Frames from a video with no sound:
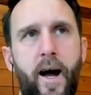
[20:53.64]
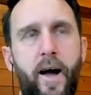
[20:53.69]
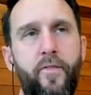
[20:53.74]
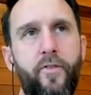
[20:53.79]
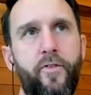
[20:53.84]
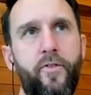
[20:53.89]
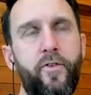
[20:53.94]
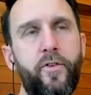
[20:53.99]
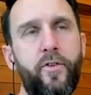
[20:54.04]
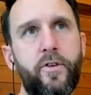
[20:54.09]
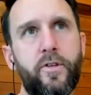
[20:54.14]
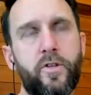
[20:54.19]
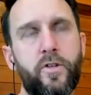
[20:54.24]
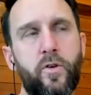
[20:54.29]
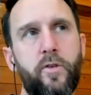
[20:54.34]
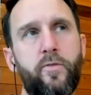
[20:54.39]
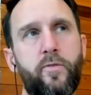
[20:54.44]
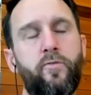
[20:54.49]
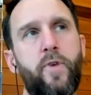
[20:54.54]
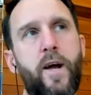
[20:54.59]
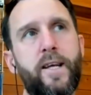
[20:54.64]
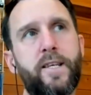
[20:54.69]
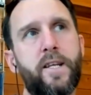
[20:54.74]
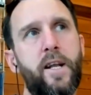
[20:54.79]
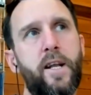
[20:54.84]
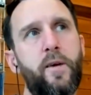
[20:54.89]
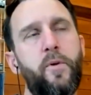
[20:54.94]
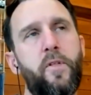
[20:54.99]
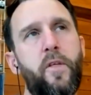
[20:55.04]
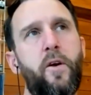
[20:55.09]
and sort of
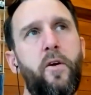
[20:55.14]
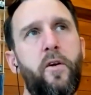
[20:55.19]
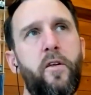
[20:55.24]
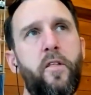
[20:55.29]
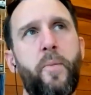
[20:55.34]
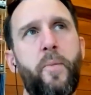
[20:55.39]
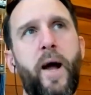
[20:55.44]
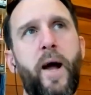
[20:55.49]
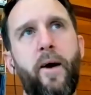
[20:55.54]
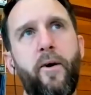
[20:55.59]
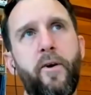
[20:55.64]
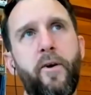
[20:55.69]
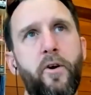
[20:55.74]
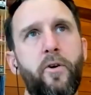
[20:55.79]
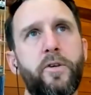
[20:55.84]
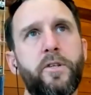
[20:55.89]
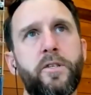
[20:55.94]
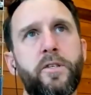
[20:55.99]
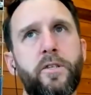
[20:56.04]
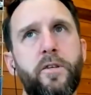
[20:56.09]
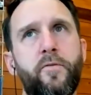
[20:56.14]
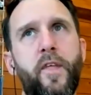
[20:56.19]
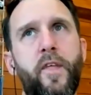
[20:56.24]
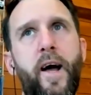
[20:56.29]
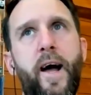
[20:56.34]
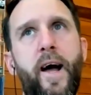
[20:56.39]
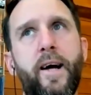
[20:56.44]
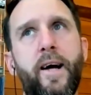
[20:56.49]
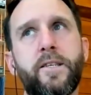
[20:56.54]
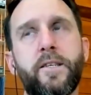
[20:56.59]
wrestling with a lot of the paradoxes of
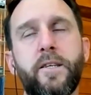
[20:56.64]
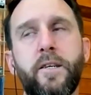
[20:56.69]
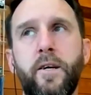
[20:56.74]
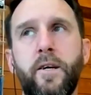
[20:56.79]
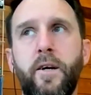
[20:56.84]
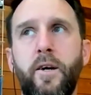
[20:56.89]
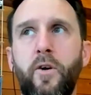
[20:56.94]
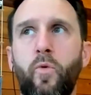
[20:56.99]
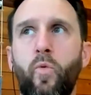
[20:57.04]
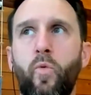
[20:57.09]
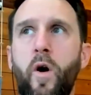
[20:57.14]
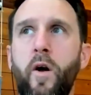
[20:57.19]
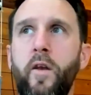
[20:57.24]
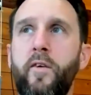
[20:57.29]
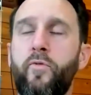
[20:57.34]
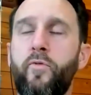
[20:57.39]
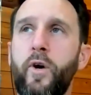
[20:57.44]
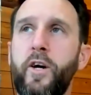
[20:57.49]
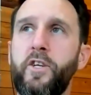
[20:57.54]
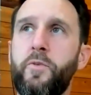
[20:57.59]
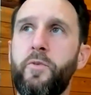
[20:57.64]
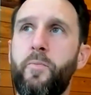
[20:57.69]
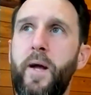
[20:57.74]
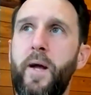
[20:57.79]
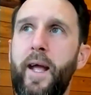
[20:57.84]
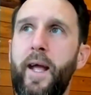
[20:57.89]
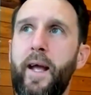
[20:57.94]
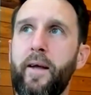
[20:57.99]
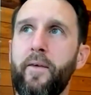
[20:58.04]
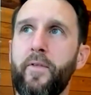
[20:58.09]
that. One of which
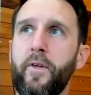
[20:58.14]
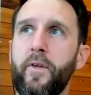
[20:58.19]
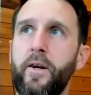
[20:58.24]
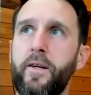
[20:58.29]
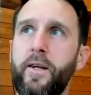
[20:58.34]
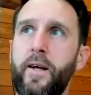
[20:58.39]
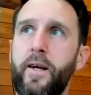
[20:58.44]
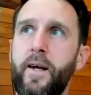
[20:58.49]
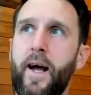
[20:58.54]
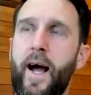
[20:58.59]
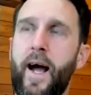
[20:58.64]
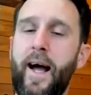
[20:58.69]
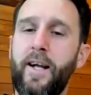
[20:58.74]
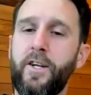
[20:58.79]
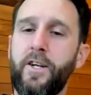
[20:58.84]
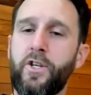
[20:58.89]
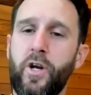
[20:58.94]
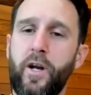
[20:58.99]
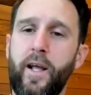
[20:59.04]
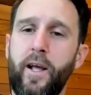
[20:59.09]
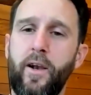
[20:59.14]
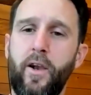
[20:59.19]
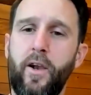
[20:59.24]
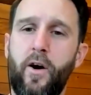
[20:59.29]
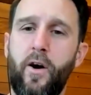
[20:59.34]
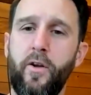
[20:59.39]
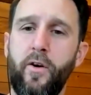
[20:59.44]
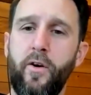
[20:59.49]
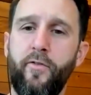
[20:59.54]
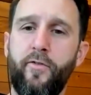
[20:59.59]
being that actually a
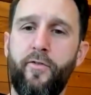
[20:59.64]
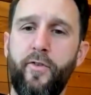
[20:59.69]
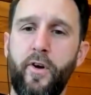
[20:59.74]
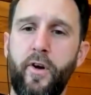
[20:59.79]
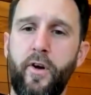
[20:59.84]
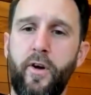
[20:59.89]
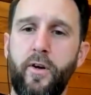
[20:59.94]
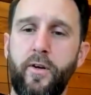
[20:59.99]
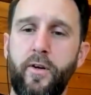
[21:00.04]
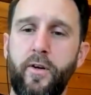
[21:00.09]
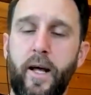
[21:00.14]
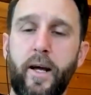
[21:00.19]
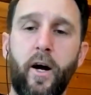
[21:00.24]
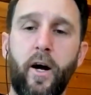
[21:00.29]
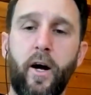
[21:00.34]
lot of like